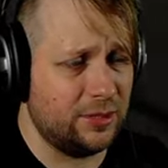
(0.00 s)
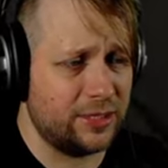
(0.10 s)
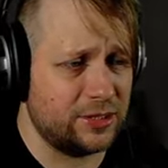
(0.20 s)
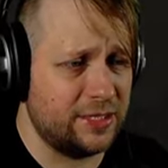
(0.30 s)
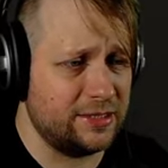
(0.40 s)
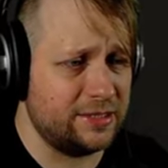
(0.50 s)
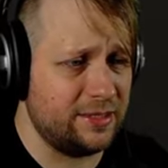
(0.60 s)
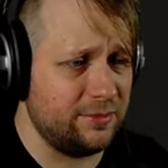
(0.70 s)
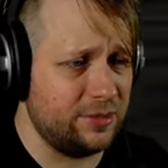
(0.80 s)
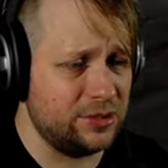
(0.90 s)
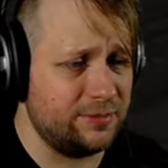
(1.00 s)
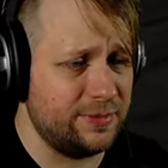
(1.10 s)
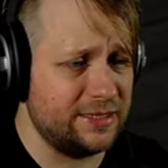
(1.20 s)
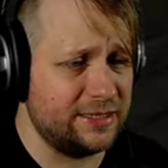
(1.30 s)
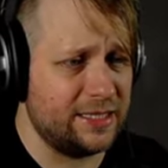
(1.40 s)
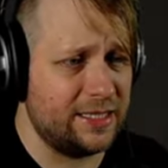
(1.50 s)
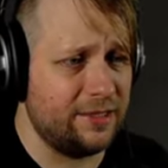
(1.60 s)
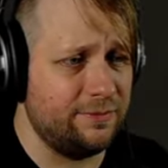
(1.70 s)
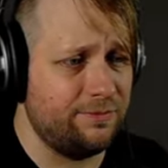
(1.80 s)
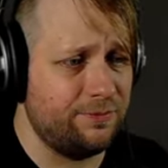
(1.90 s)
actually, it hasn't seen much. It's missing its head.